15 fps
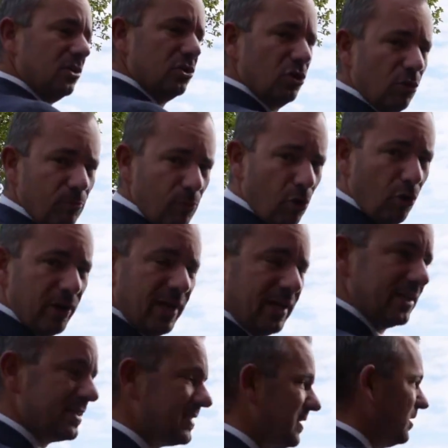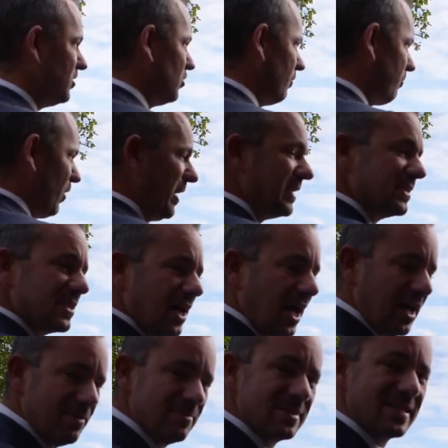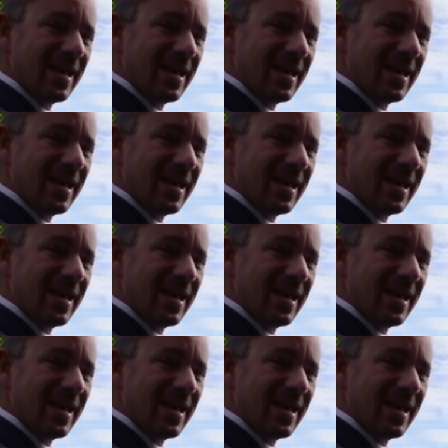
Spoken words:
your mornings, your break times